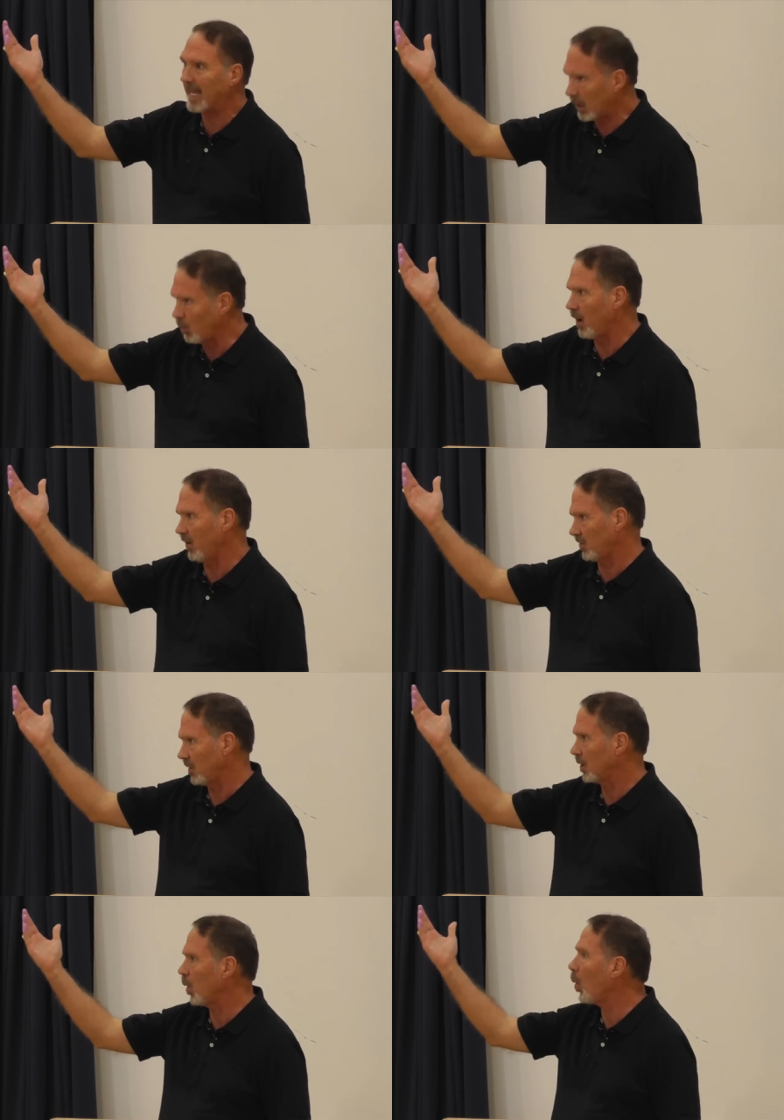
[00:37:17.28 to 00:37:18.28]
He
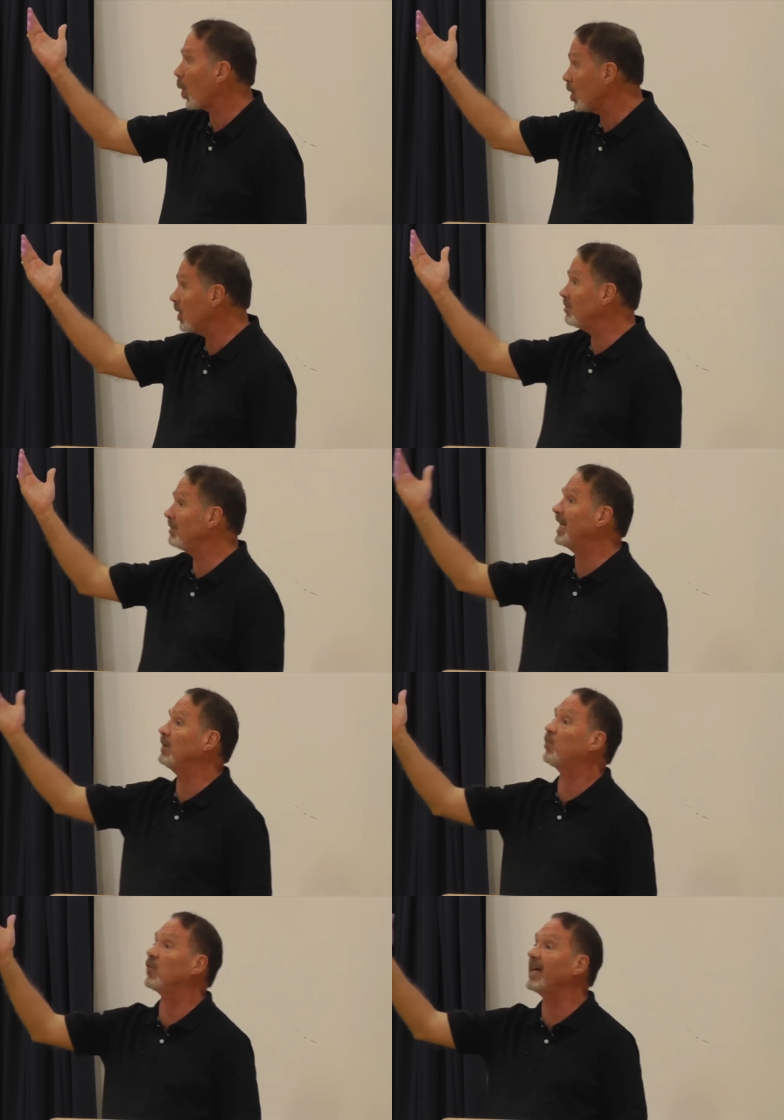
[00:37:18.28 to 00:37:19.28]
was the Word
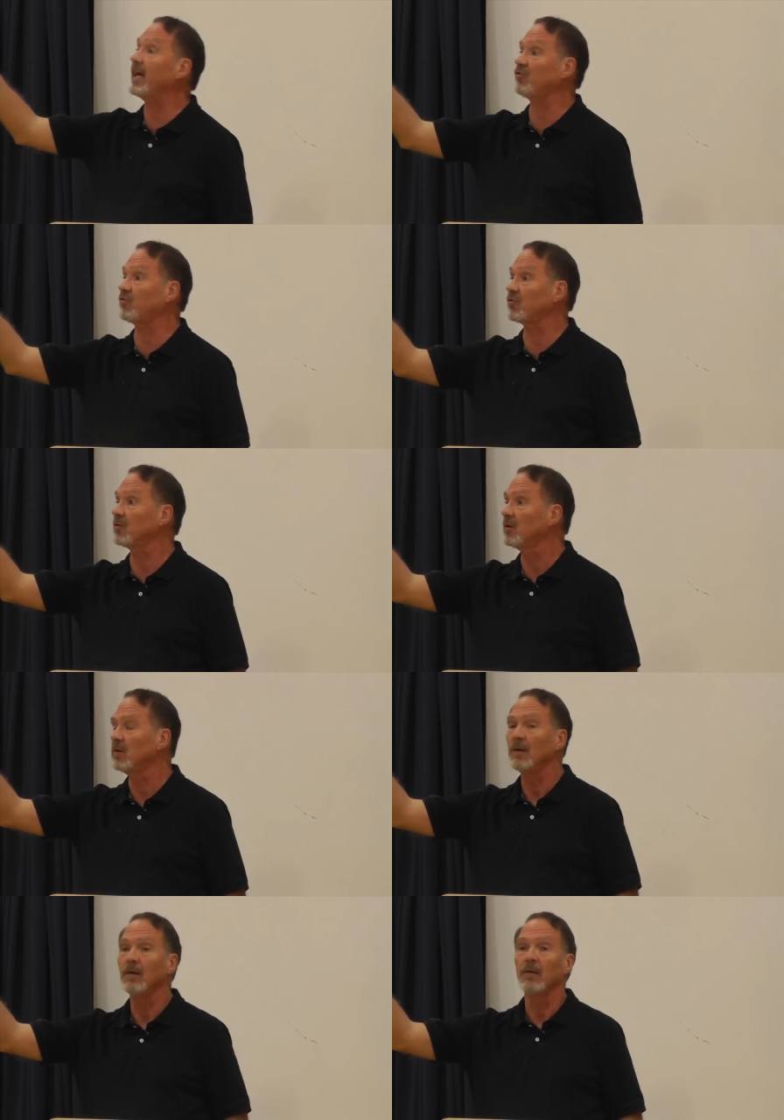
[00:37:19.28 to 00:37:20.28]
made flesh.
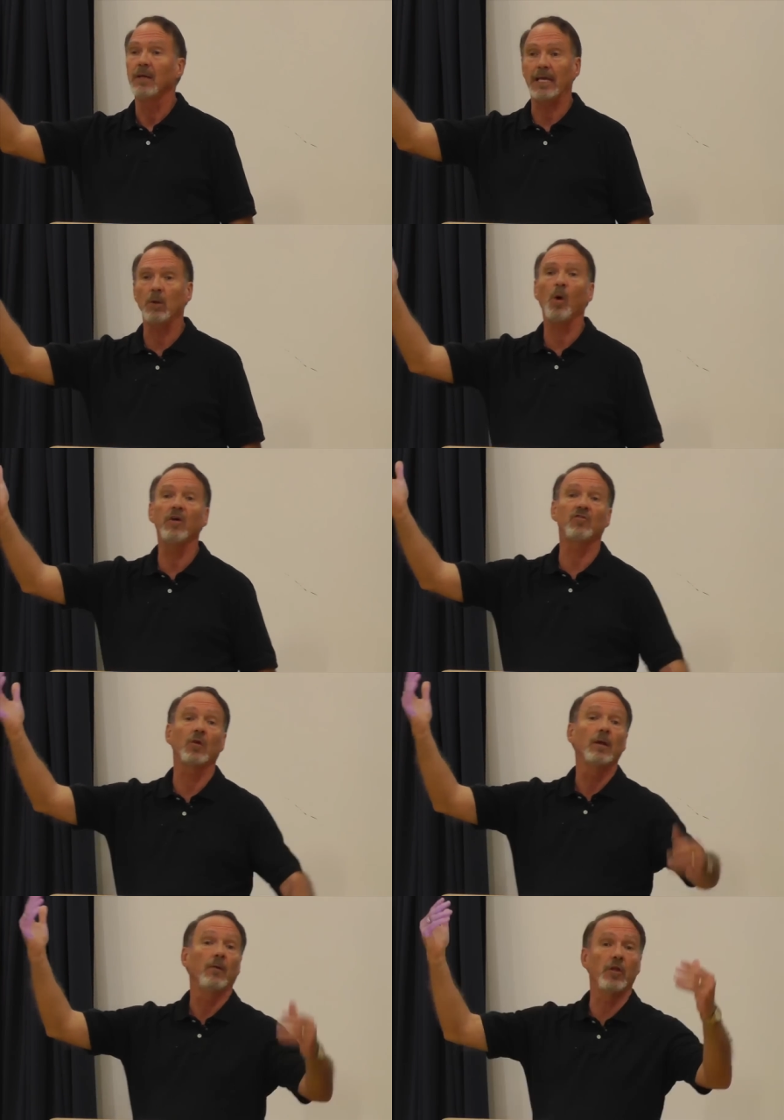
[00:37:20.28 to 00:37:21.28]
He
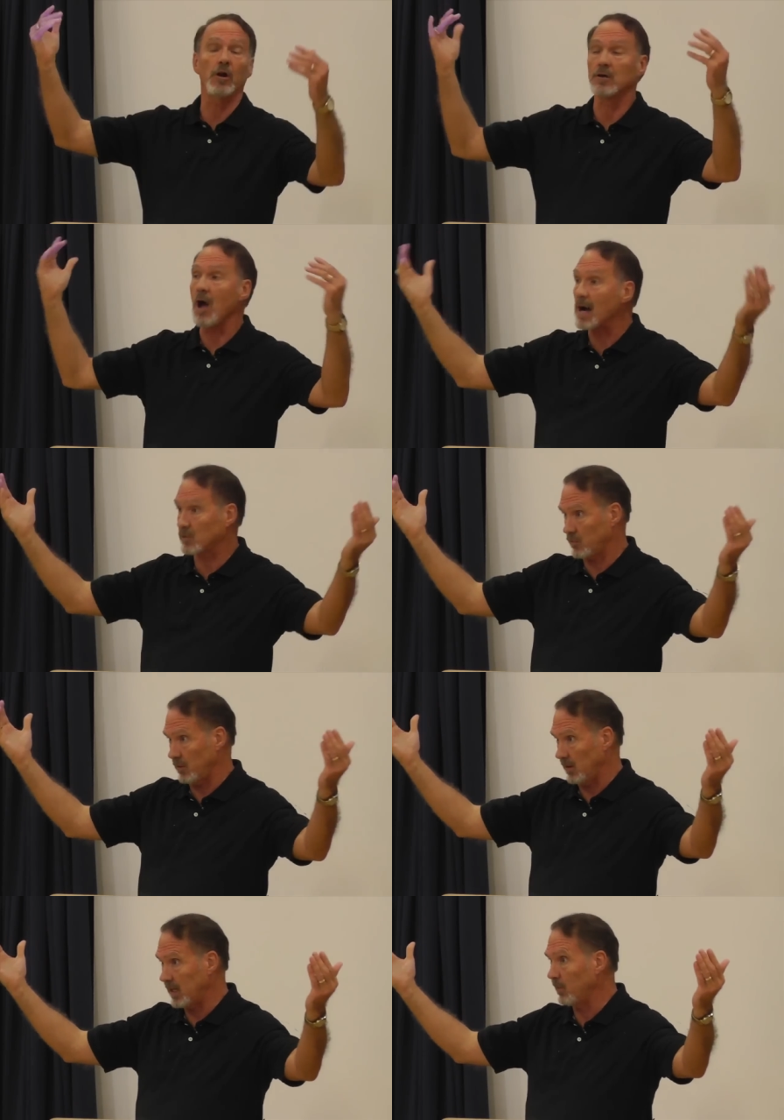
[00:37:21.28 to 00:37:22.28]
was their
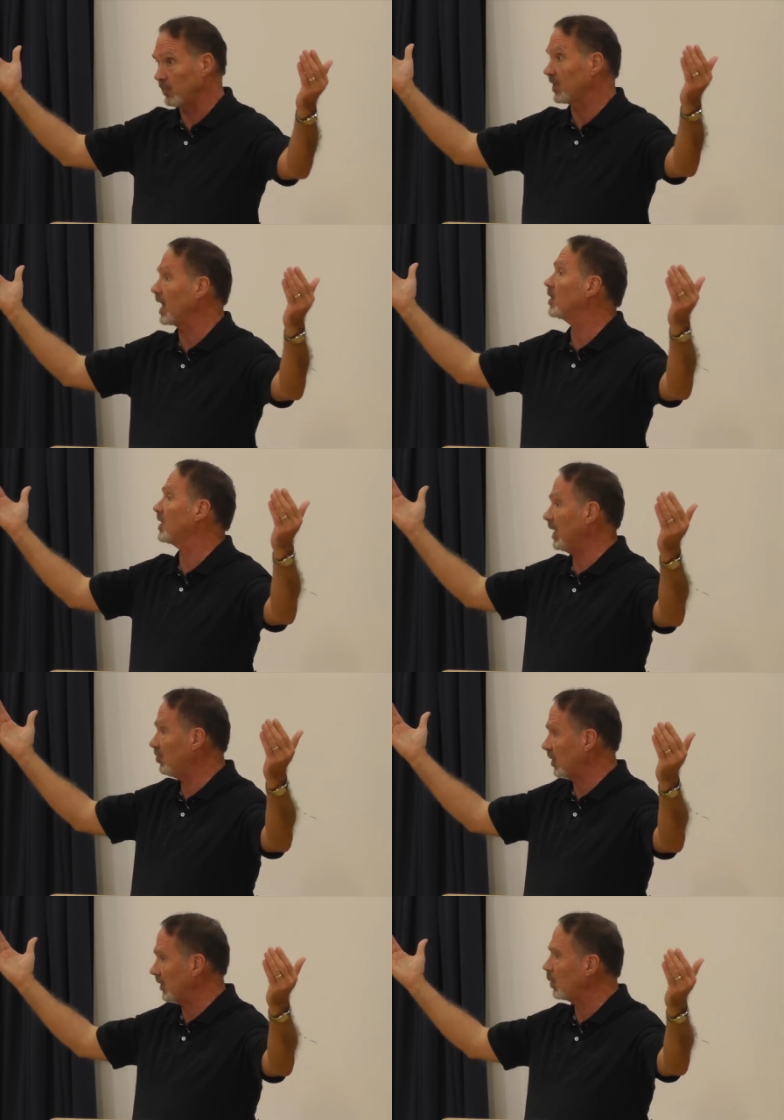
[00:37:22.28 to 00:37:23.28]
doctrine. He was their
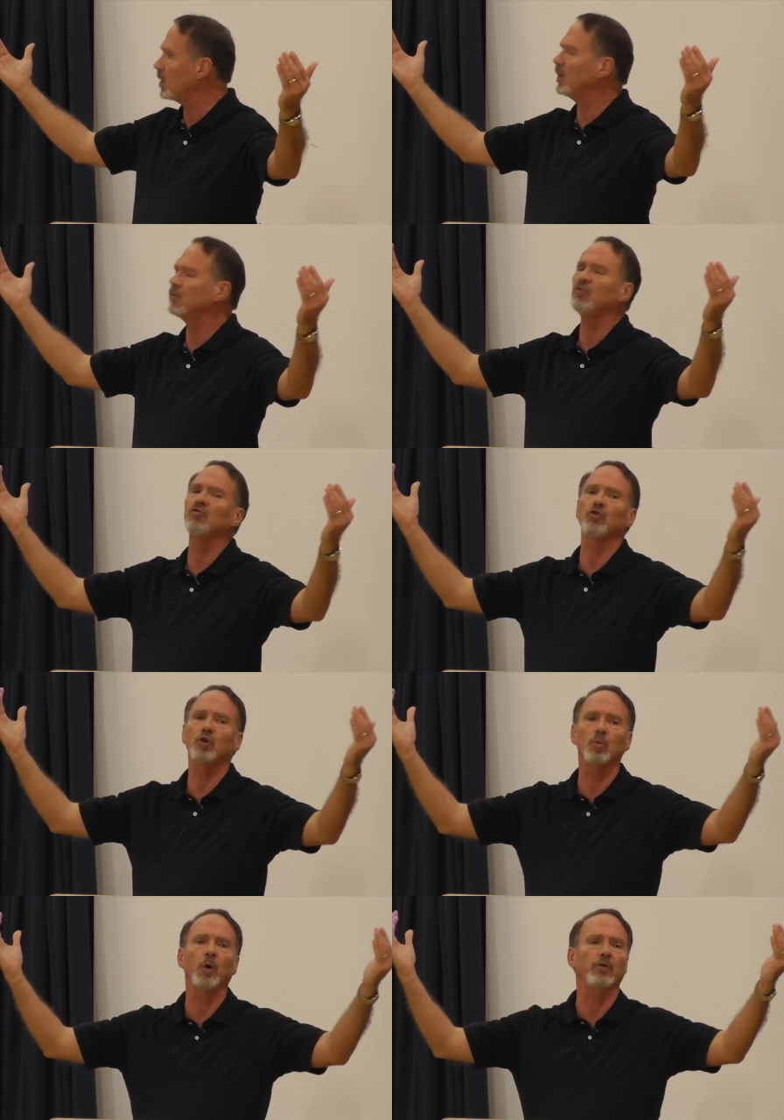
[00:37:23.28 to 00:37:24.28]
teaching. They would have
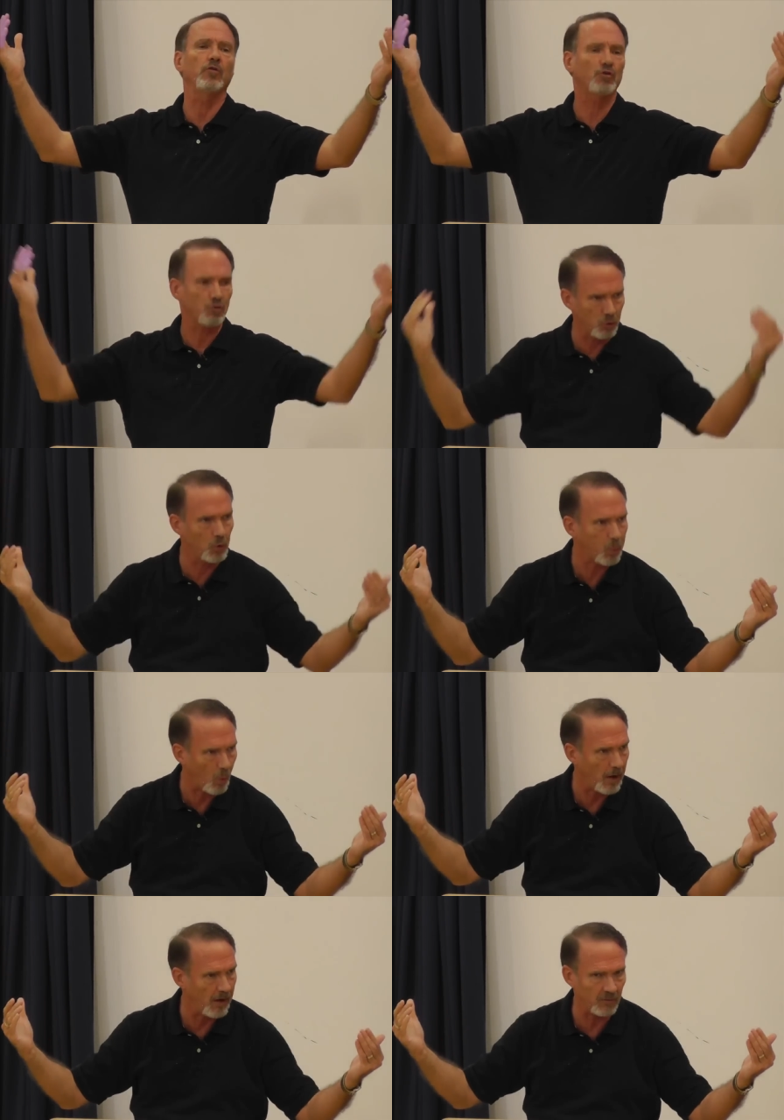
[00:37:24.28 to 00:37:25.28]
understood what the
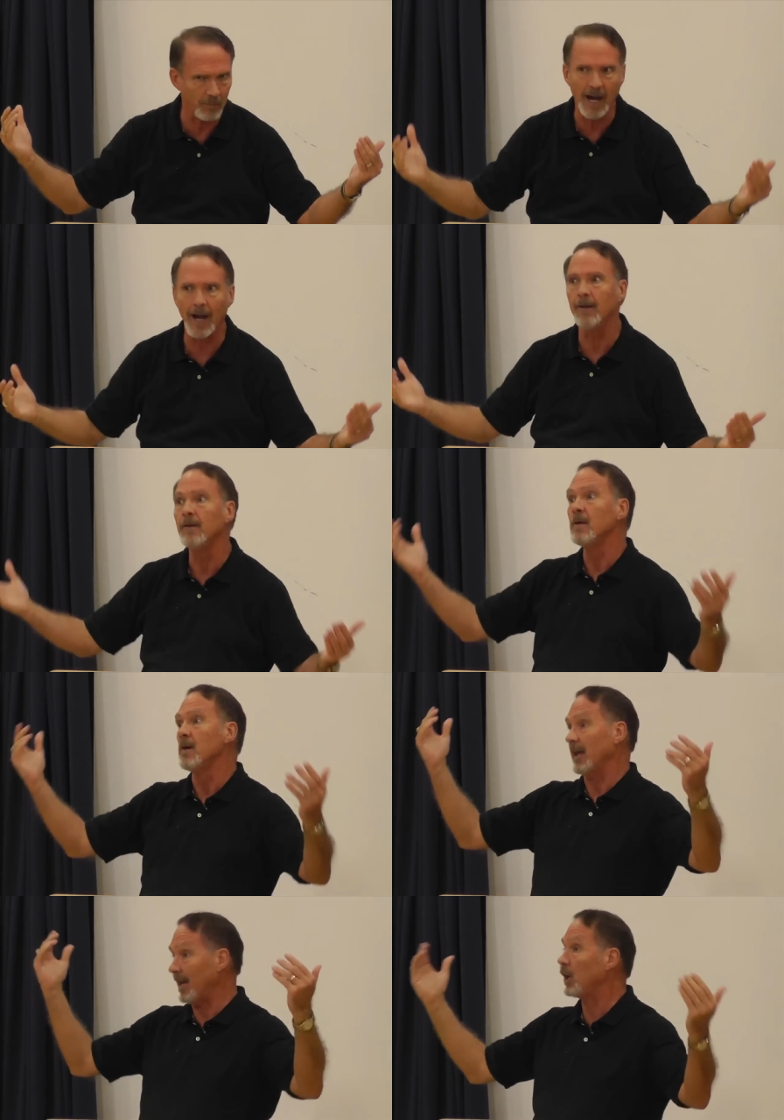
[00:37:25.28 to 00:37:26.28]
truth was by
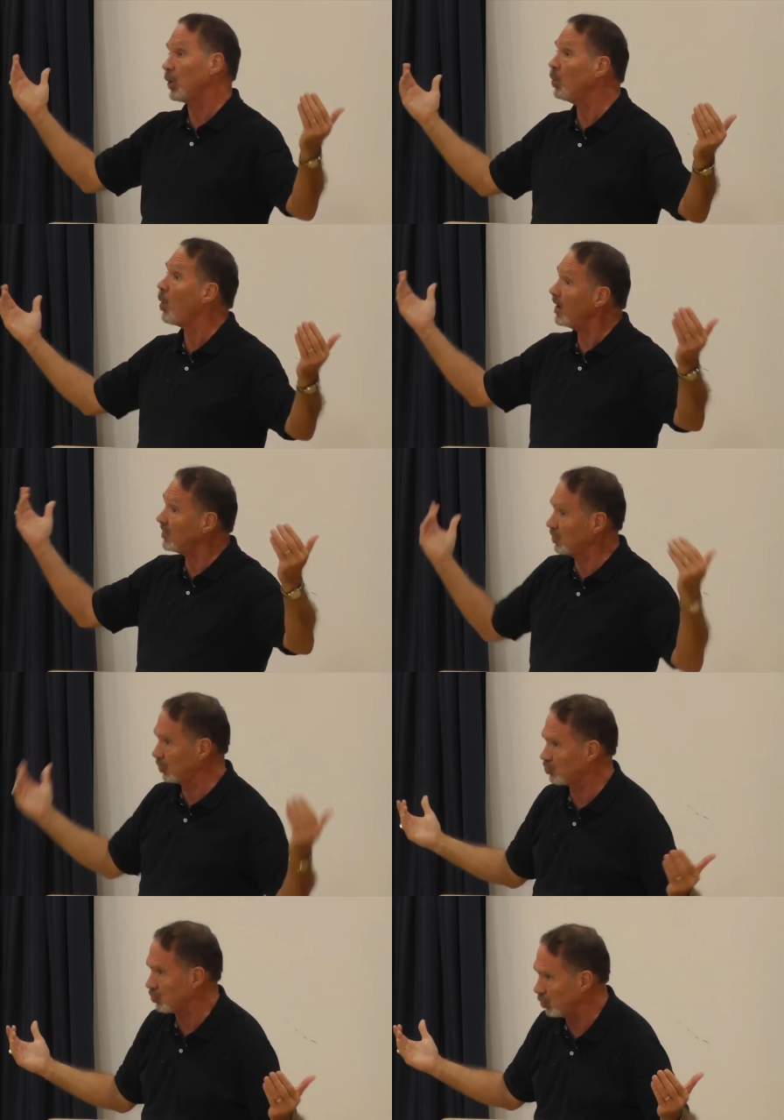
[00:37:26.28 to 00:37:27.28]
he who was
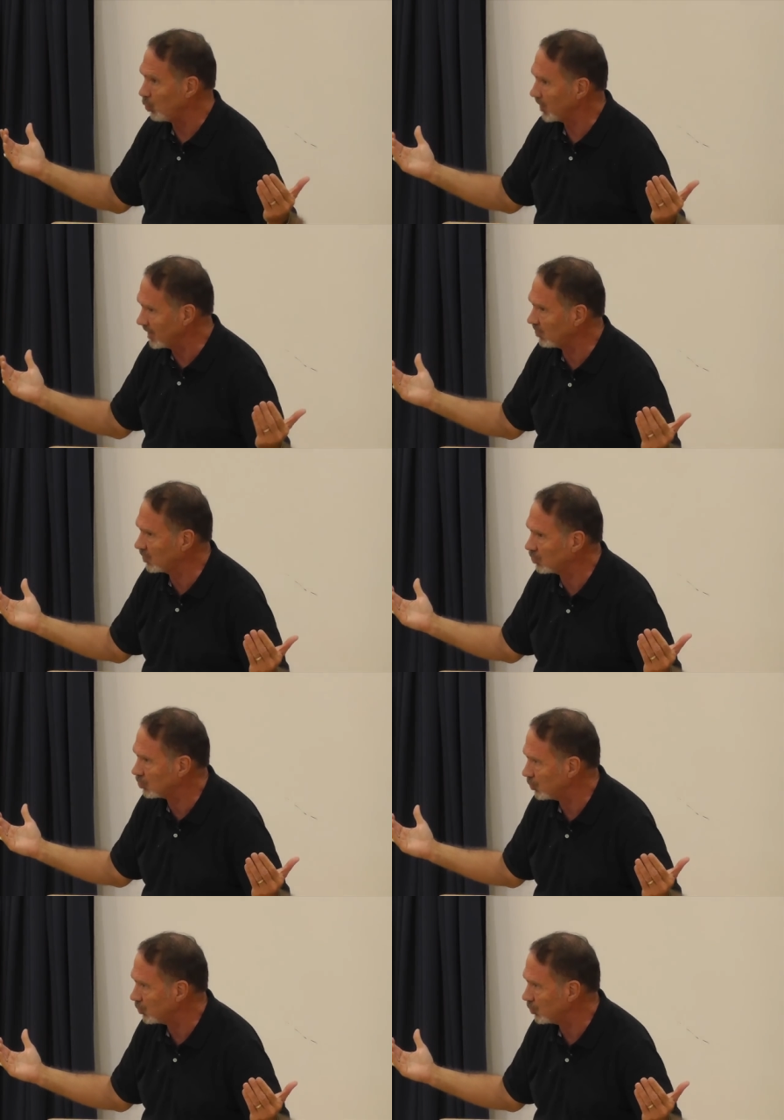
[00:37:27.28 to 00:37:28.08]
the truth and is the